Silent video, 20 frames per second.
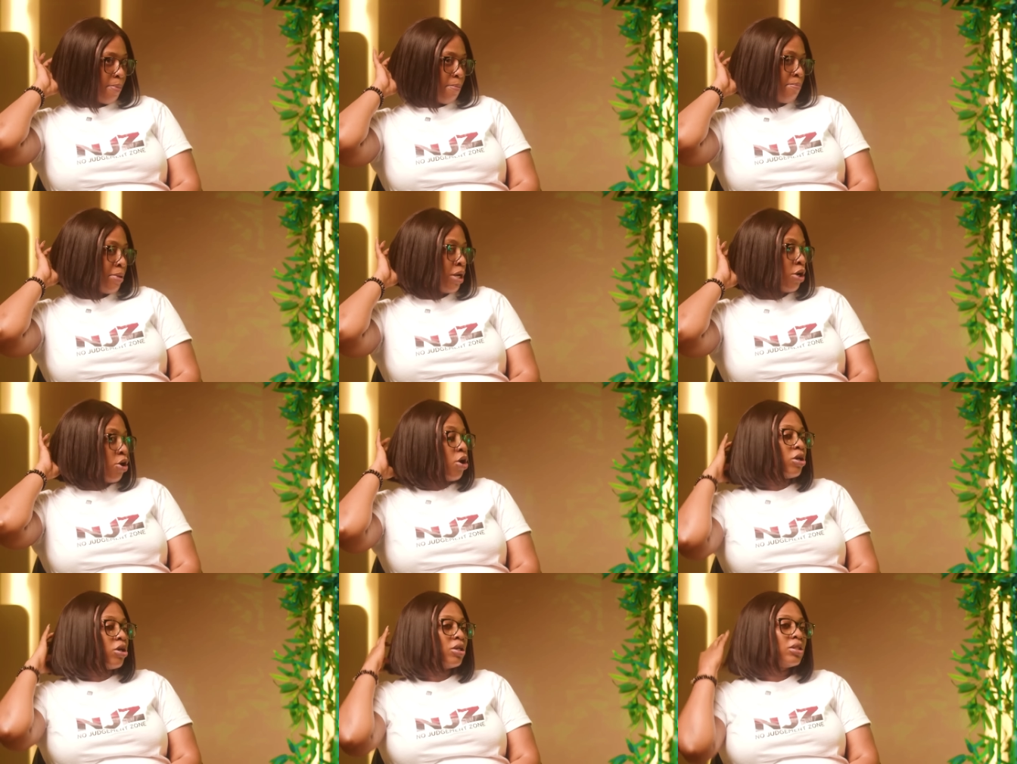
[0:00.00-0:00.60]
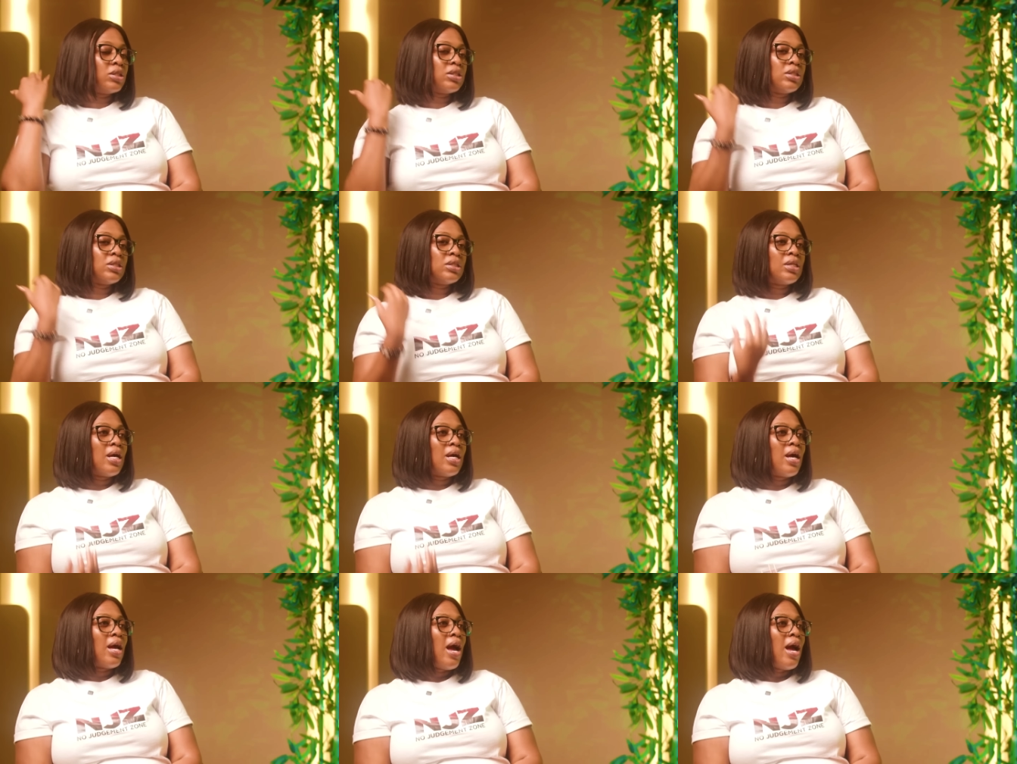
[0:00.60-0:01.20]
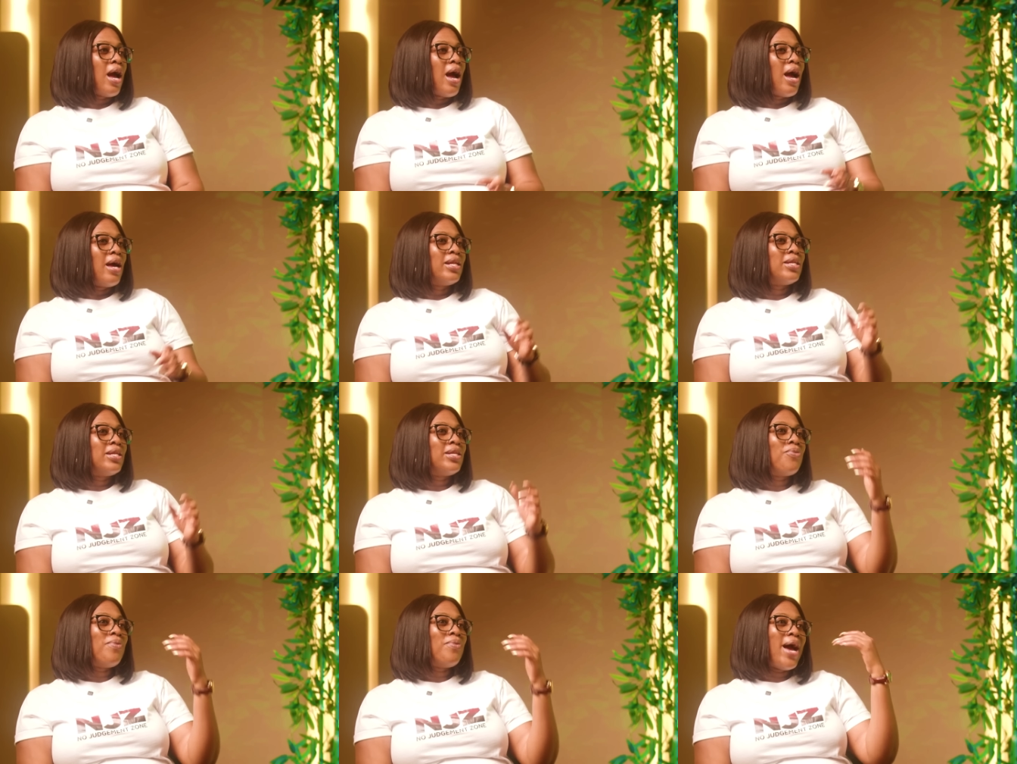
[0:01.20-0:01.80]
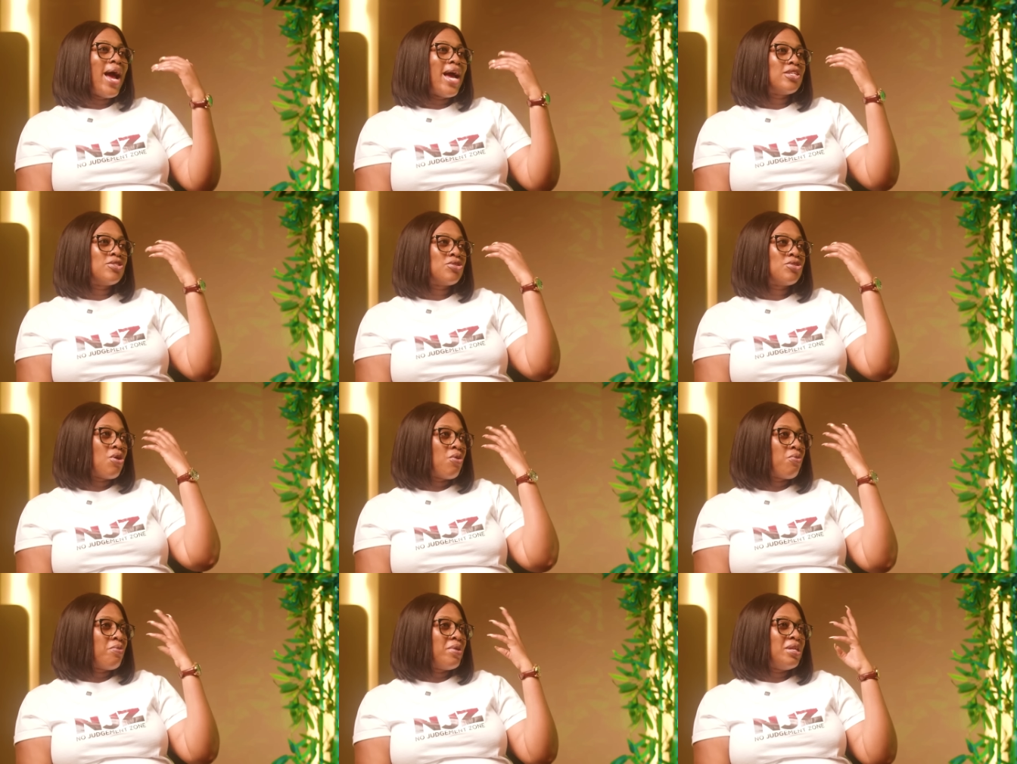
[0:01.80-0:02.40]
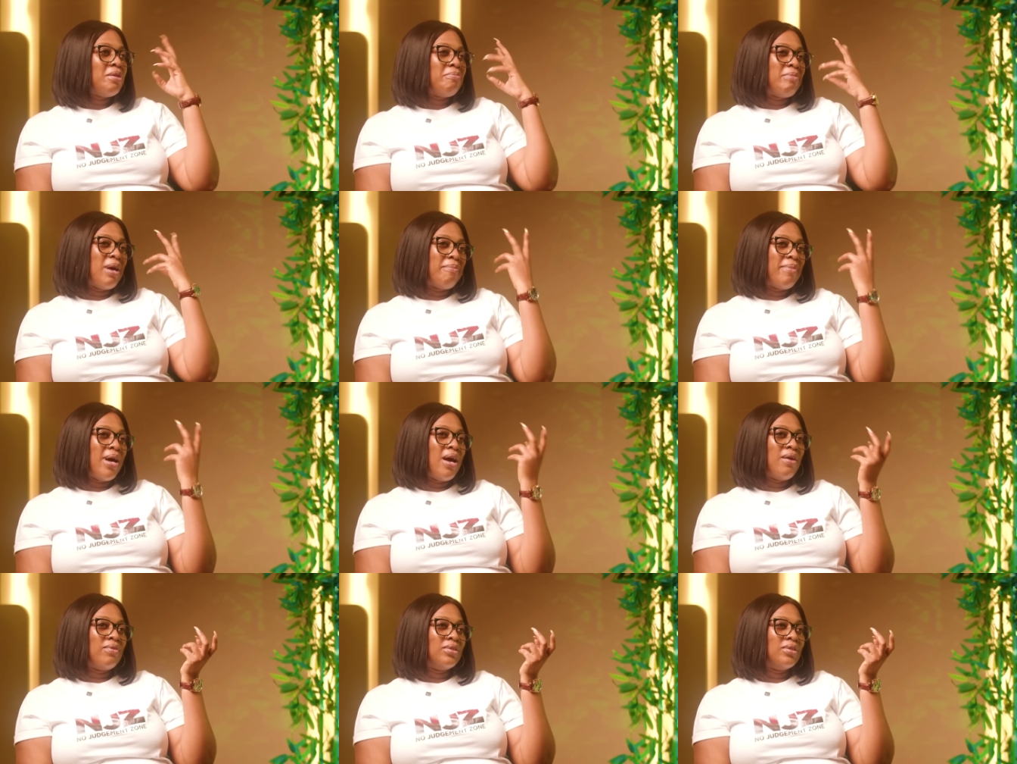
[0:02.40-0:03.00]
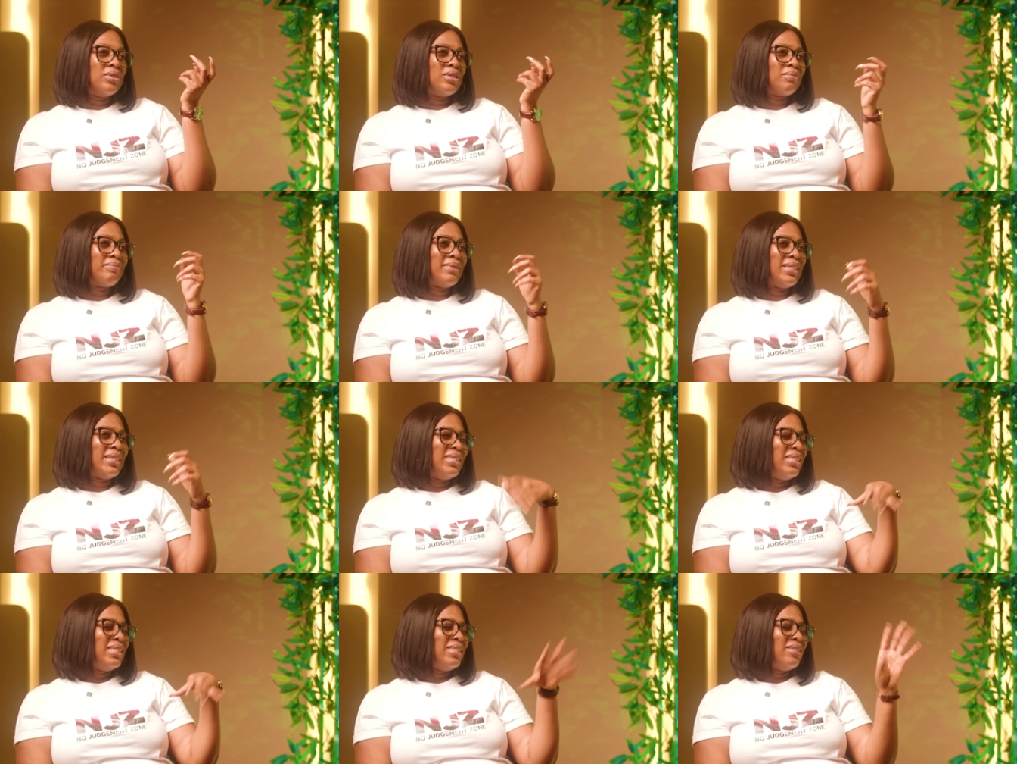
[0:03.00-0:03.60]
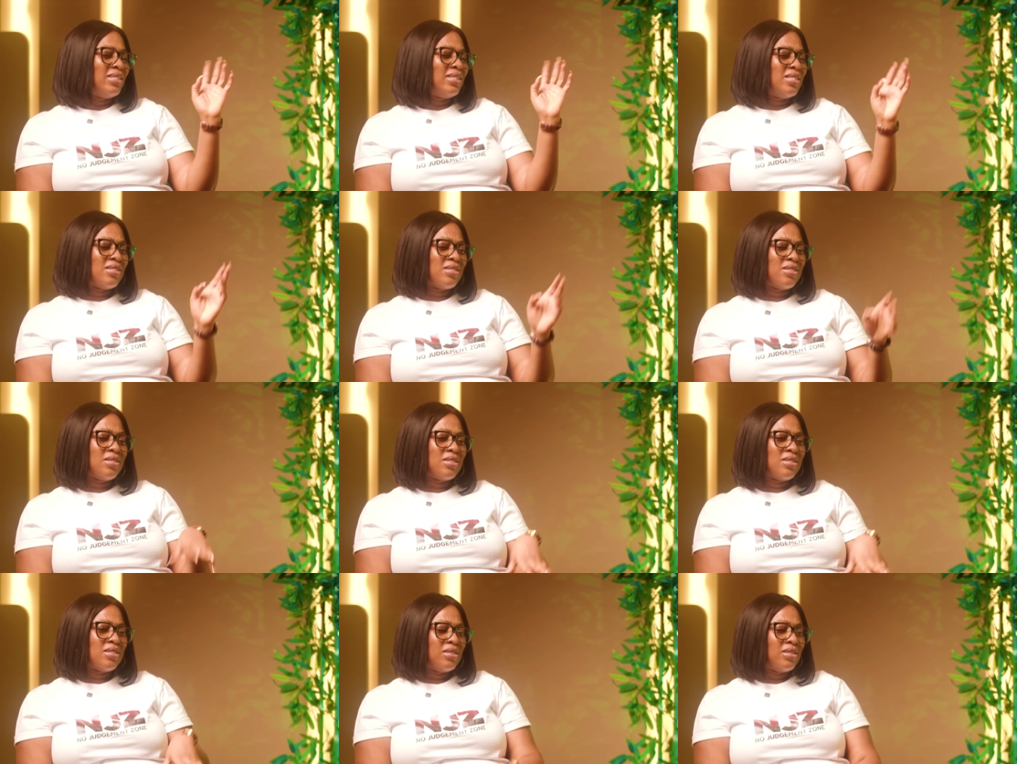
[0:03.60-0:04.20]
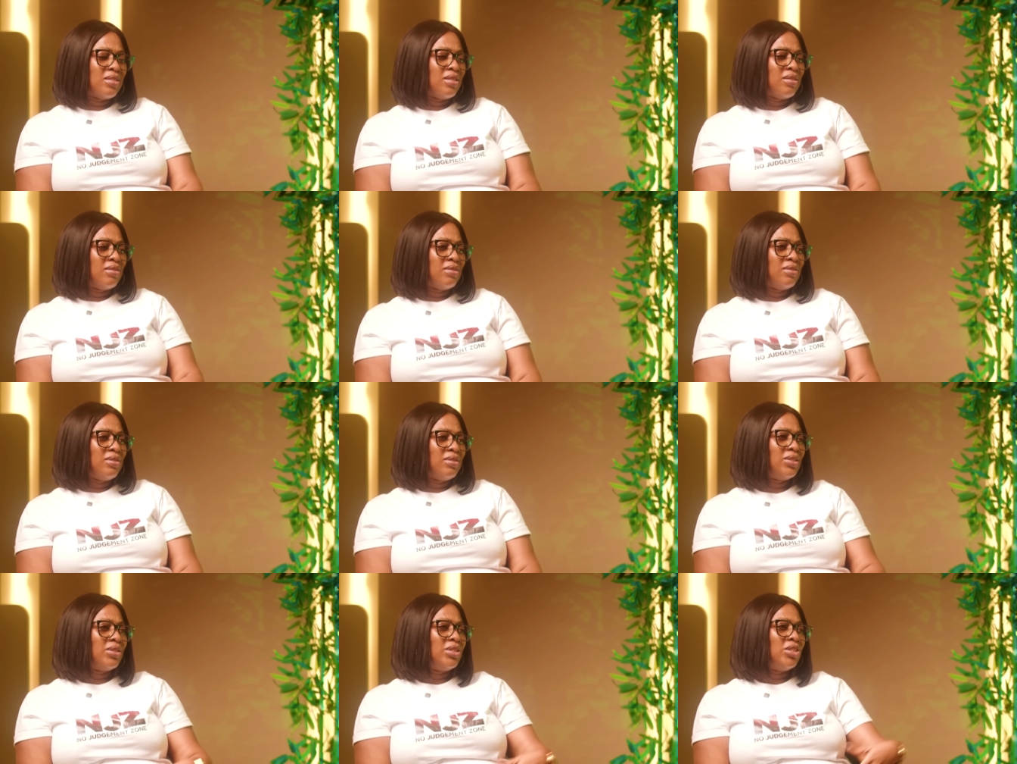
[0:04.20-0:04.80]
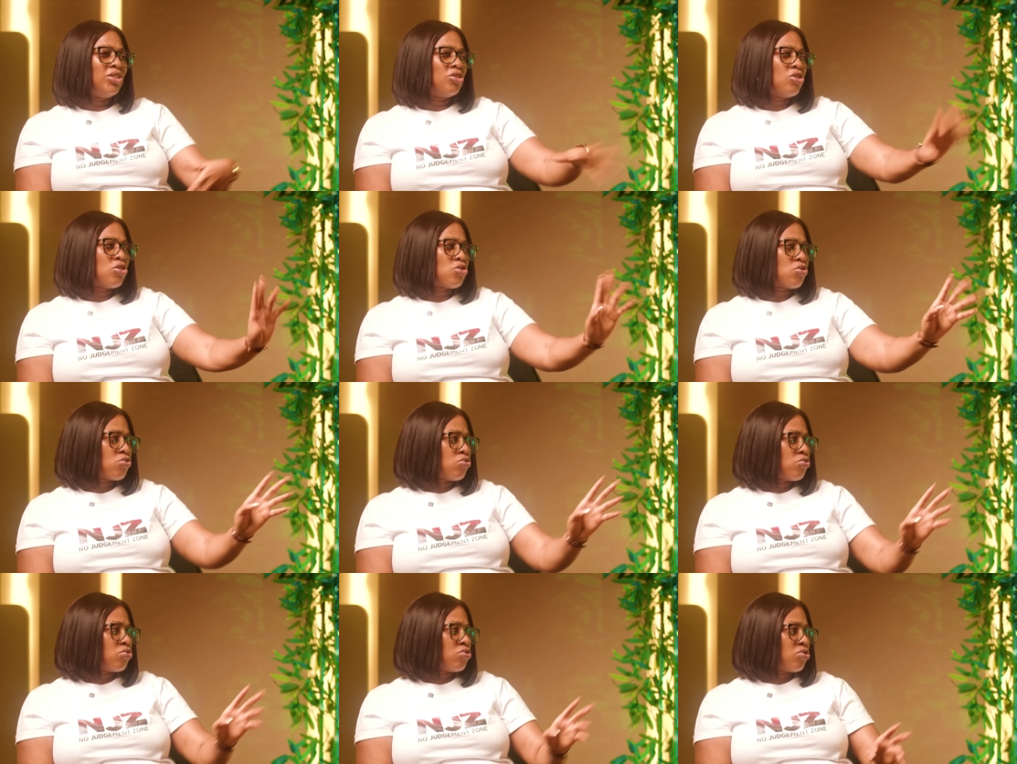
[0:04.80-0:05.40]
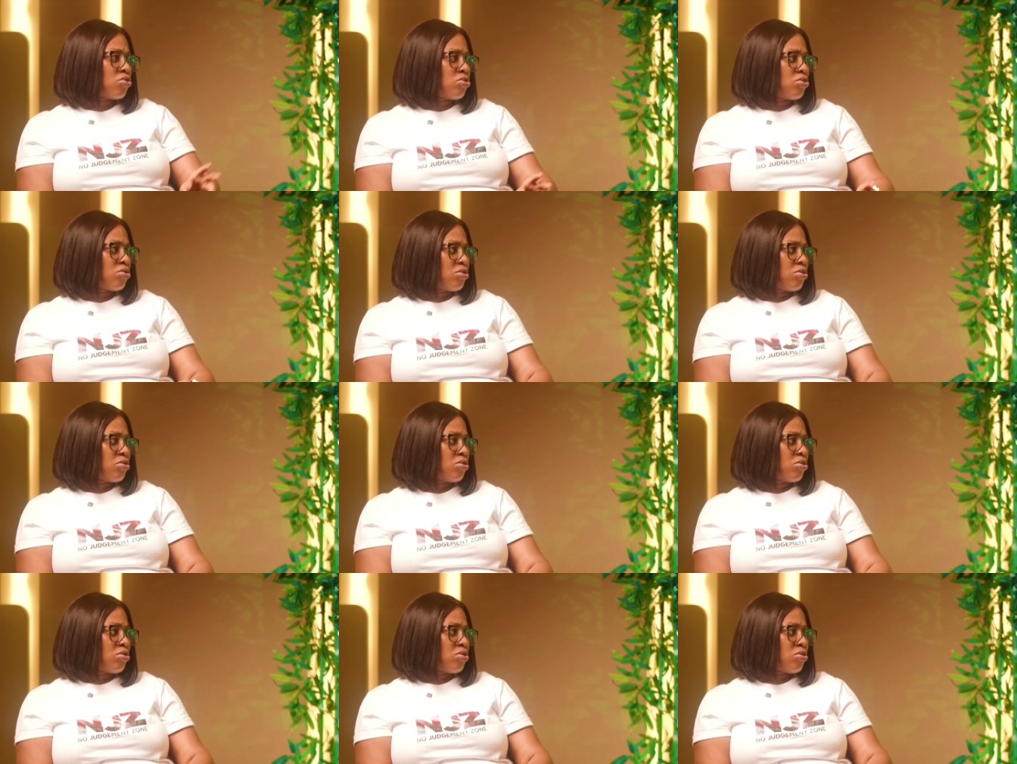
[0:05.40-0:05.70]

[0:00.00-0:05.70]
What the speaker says: because the way I saw weed in my mind was, this one is nothing now. This one is just cruise.